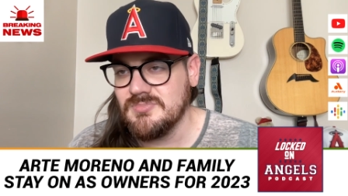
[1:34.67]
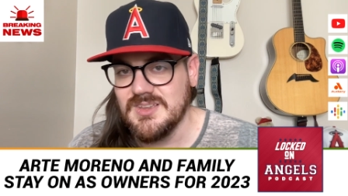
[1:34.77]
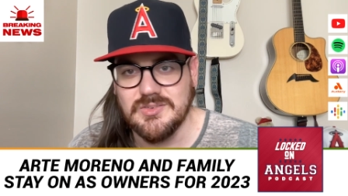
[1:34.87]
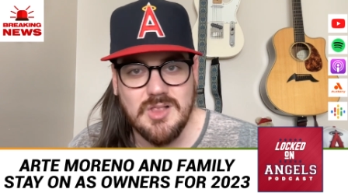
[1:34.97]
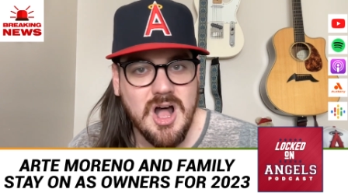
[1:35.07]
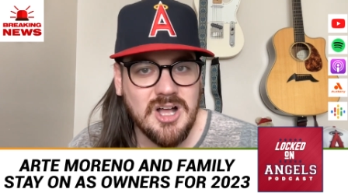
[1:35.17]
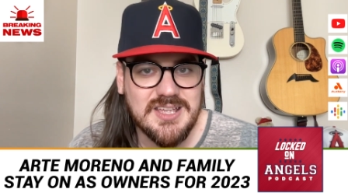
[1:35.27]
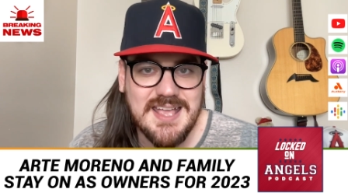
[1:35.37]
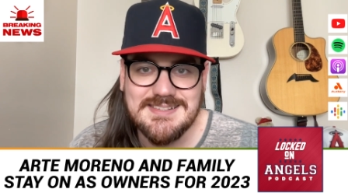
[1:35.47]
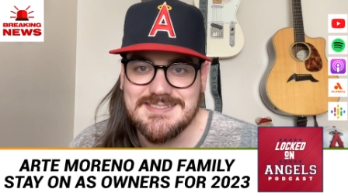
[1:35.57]
As long
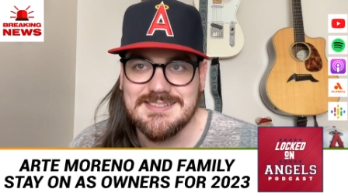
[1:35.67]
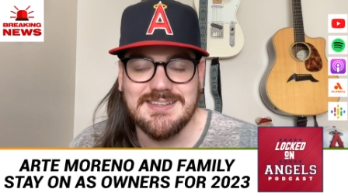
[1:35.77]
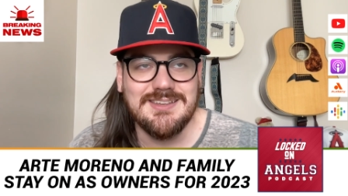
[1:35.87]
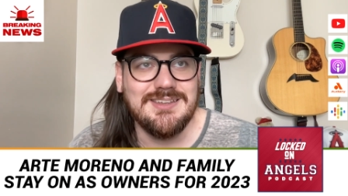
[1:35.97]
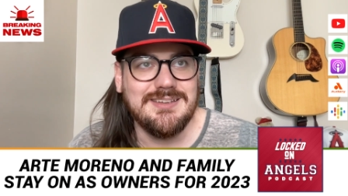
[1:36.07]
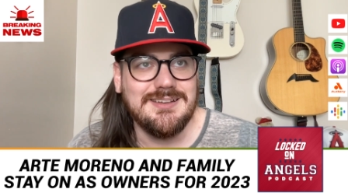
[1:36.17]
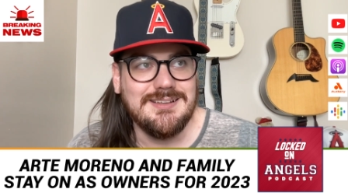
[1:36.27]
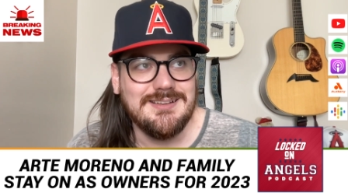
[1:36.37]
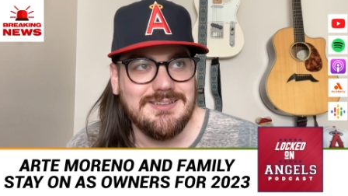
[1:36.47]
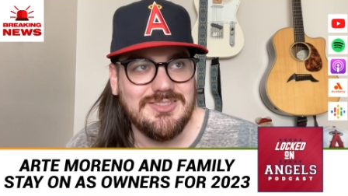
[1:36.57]
as
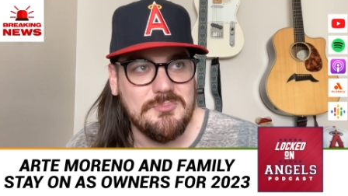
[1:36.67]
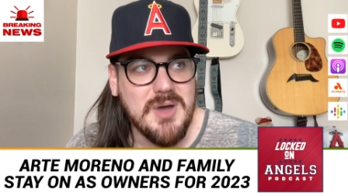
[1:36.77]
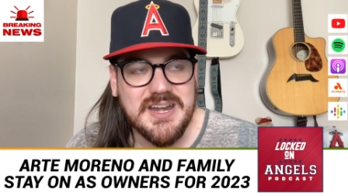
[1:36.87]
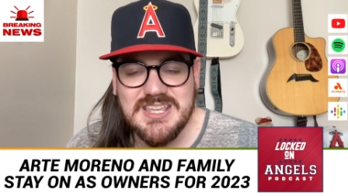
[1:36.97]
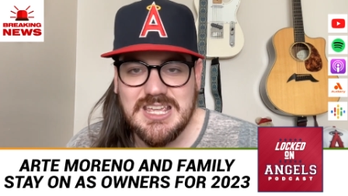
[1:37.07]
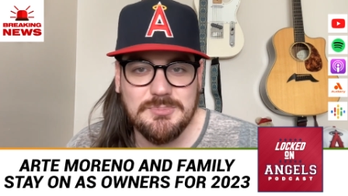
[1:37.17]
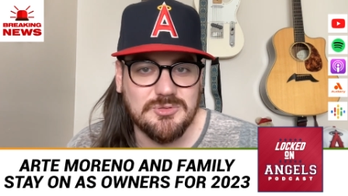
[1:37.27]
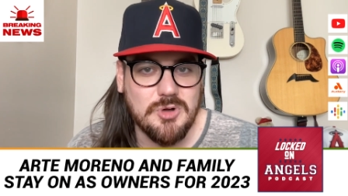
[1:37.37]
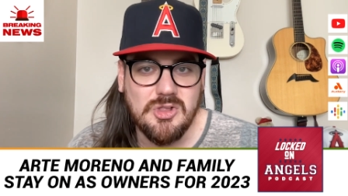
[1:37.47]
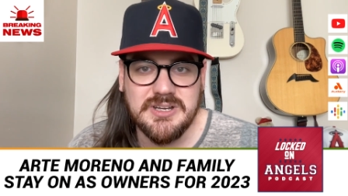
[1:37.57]
the money keeps
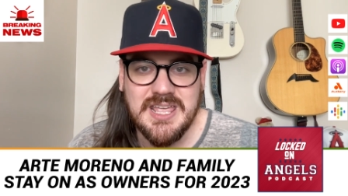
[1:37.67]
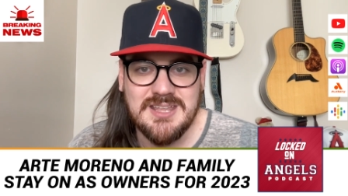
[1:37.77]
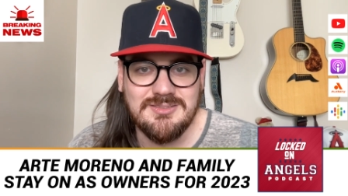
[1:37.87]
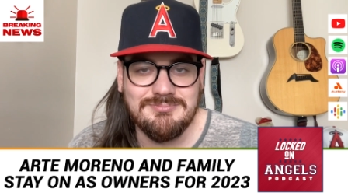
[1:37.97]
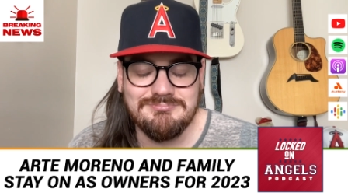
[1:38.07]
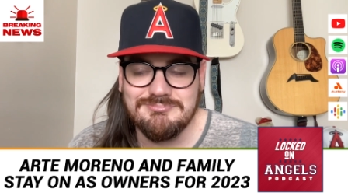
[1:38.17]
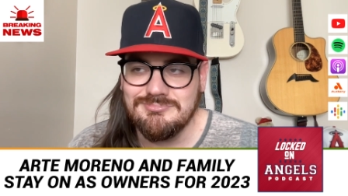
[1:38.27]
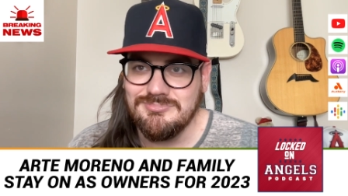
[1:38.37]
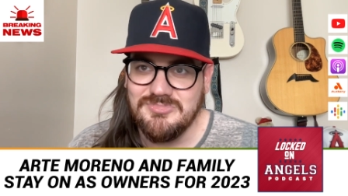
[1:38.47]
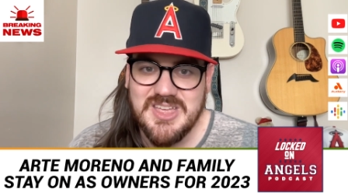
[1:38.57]
rolling in,
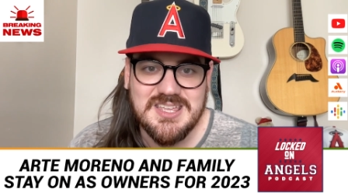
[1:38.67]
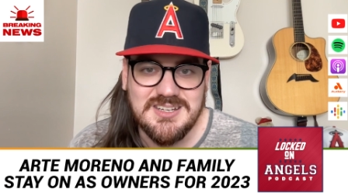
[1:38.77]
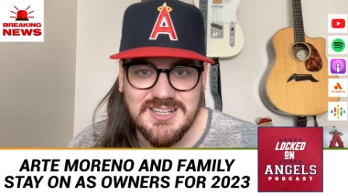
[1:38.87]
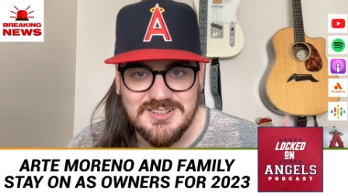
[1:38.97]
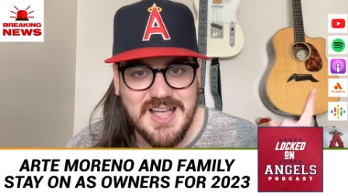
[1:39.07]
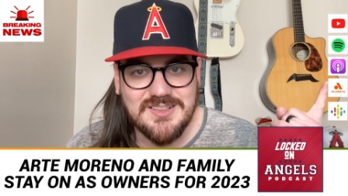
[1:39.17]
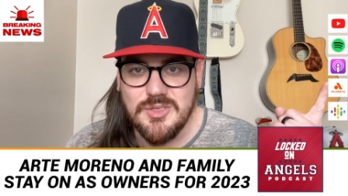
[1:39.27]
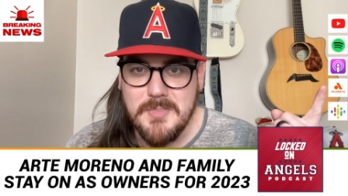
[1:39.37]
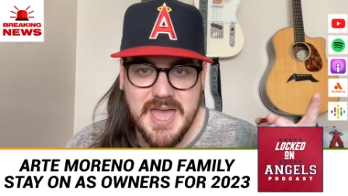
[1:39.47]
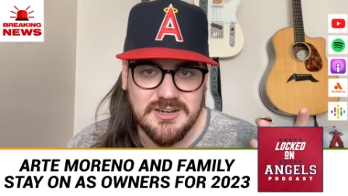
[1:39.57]
they can neglect the
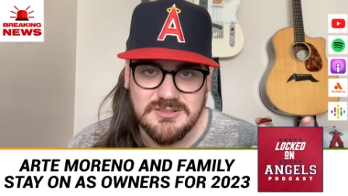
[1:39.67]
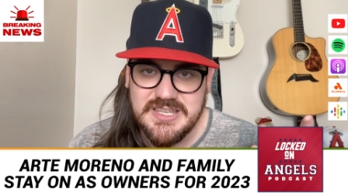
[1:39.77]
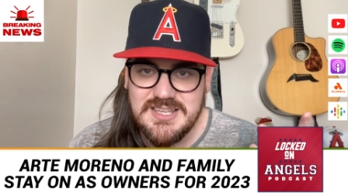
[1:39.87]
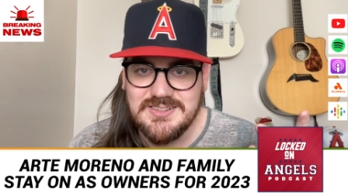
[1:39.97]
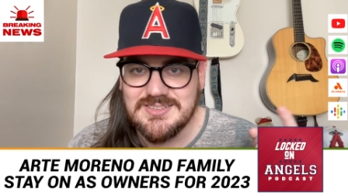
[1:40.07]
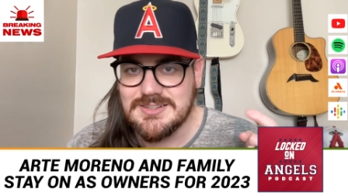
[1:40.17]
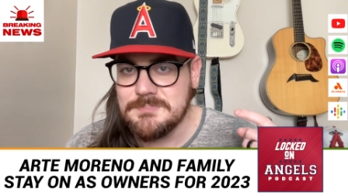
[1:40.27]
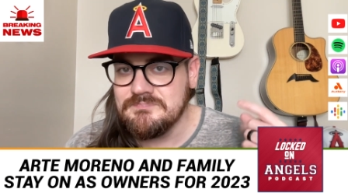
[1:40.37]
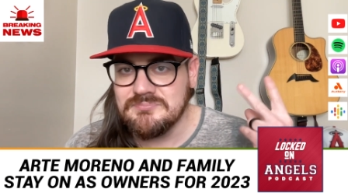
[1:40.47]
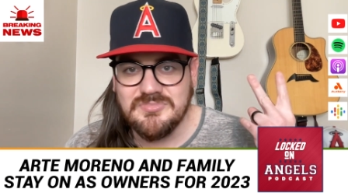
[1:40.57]
minor leagues.
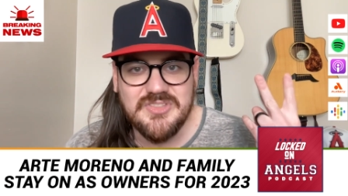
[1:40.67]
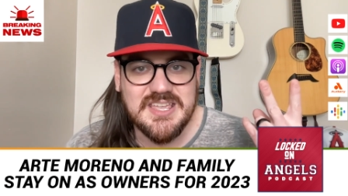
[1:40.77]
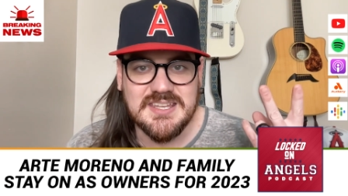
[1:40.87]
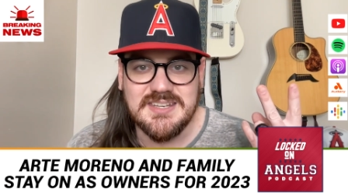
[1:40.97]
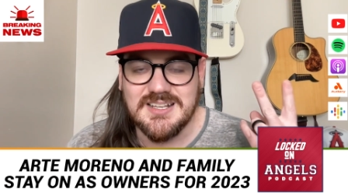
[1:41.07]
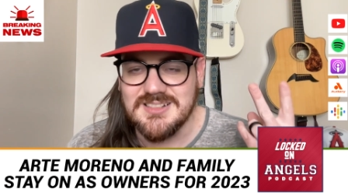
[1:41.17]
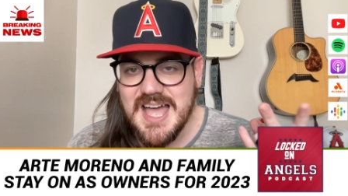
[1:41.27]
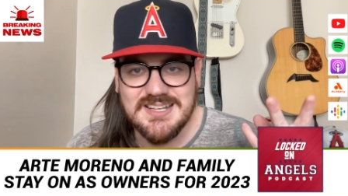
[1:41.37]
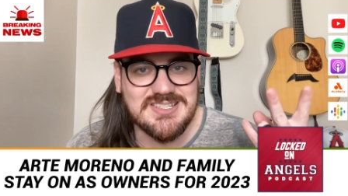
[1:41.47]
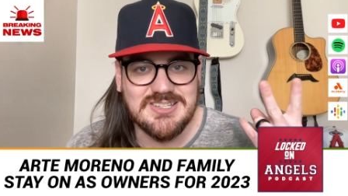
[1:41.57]
They can
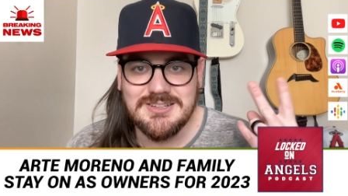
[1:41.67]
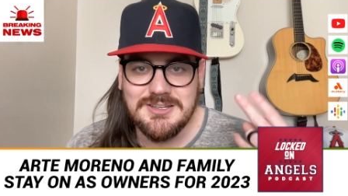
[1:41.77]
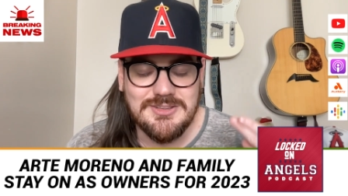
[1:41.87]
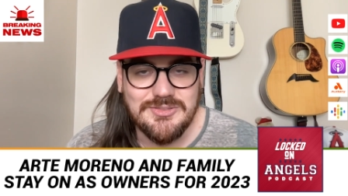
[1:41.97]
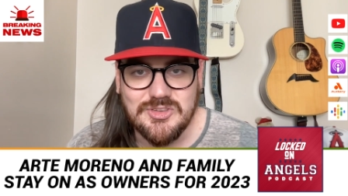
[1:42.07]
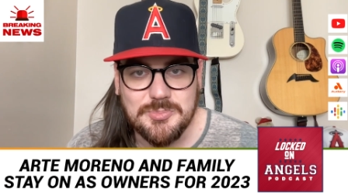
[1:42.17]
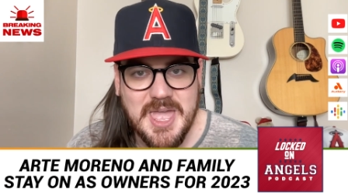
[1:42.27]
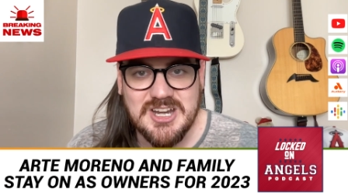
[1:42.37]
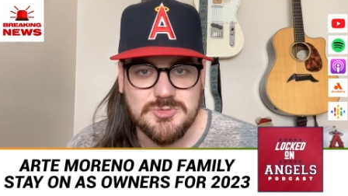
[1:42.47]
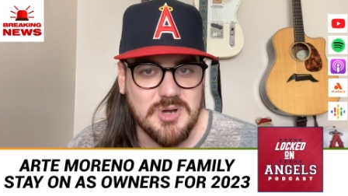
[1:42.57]
neglect the
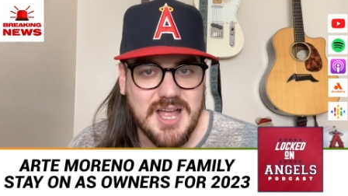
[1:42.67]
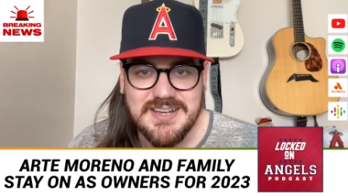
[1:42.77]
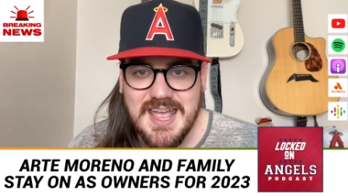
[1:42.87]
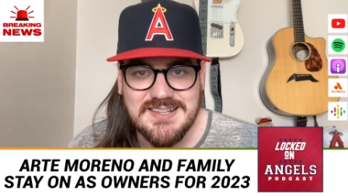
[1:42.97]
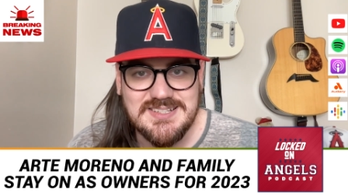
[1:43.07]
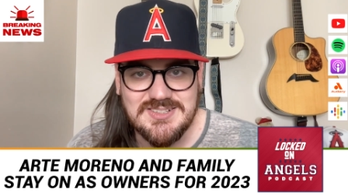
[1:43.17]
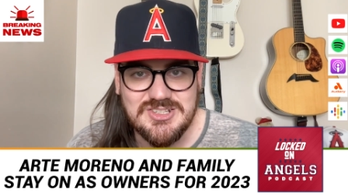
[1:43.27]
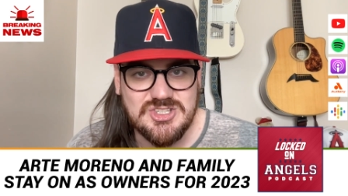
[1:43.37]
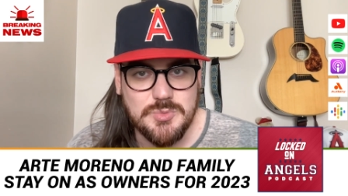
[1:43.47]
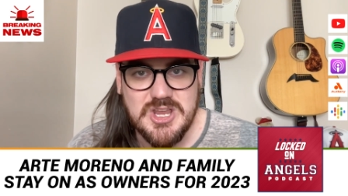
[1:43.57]
Spanish broadcasting
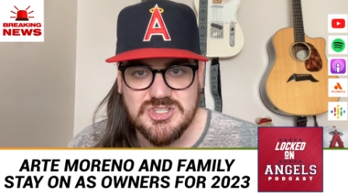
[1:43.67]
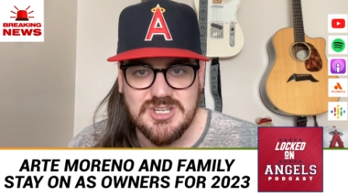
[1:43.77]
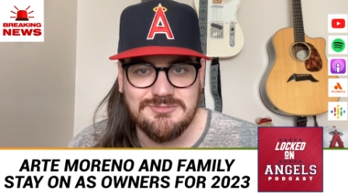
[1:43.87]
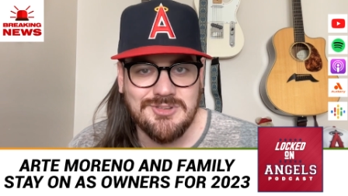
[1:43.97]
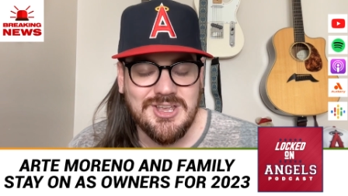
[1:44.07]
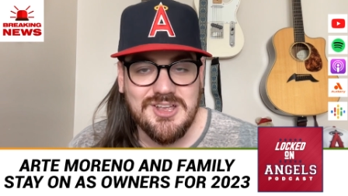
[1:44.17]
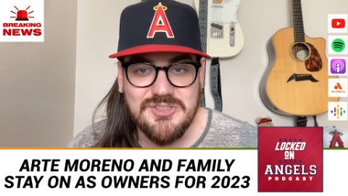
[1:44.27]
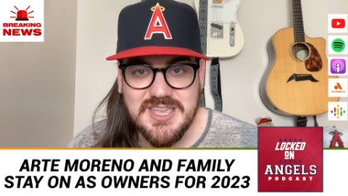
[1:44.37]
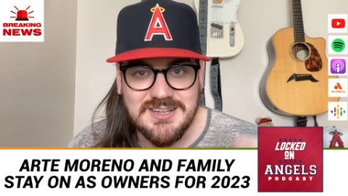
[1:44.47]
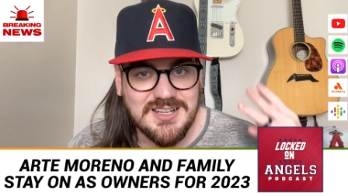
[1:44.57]
situation.
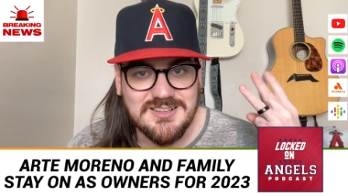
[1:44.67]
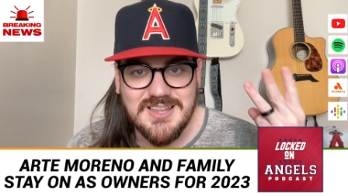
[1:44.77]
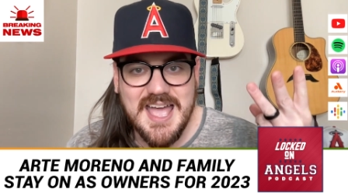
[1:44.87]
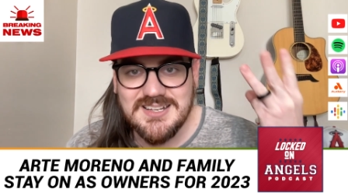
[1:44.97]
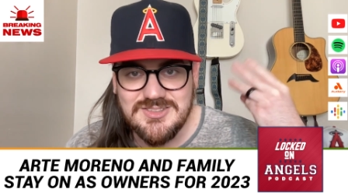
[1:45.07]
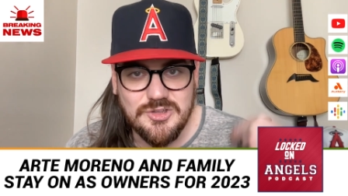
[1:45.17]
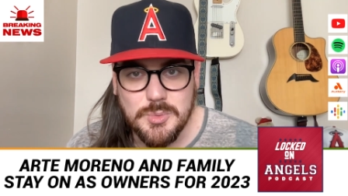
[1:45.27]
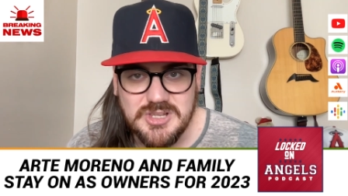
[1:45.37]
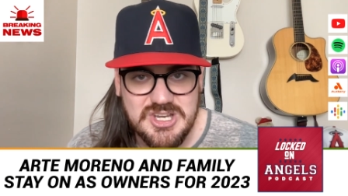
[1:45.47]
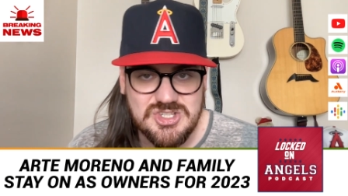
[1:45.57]
They can neglect their
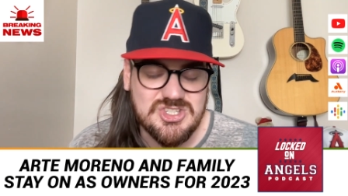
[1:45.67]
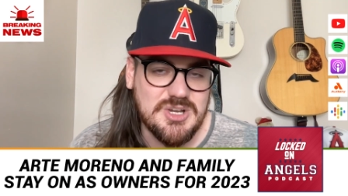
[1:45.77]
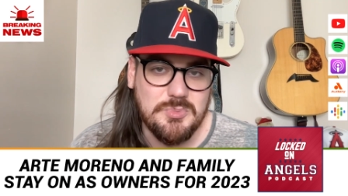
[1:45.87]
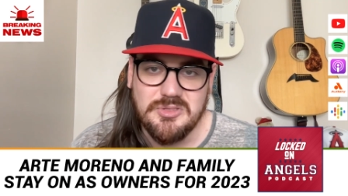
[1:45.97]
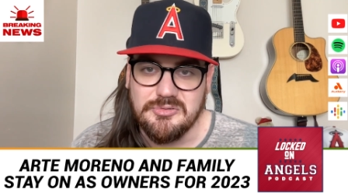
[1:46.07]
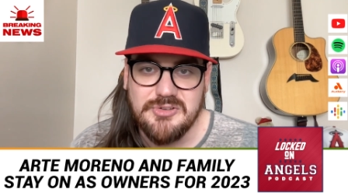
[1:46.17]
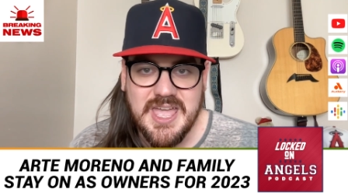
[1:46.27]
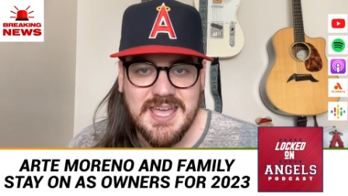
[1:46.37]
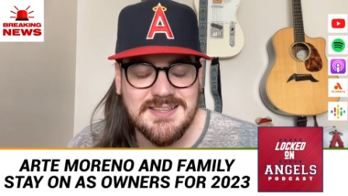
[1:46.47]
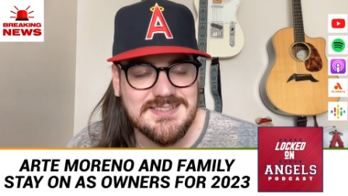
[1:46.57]
relationship with the
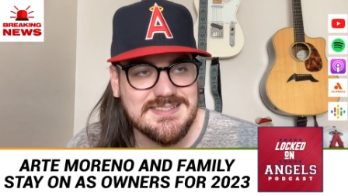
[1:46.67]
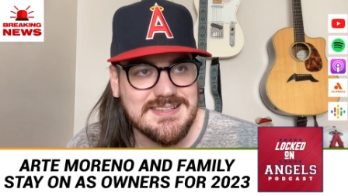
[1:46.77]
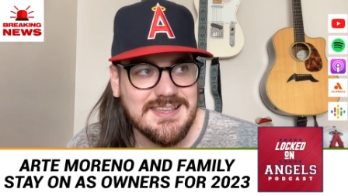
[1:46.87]
fans.